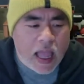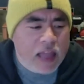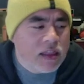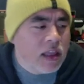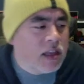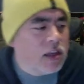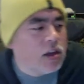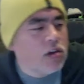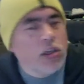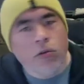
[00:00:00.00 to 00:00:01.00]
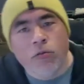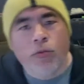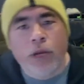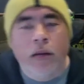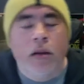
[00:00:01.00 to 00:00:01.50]
And then, you would
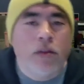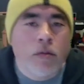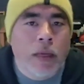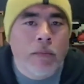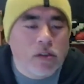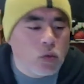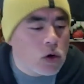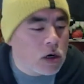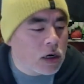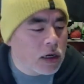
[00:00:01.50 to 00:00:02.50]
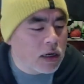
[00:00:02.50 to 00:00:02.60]
read other people's work.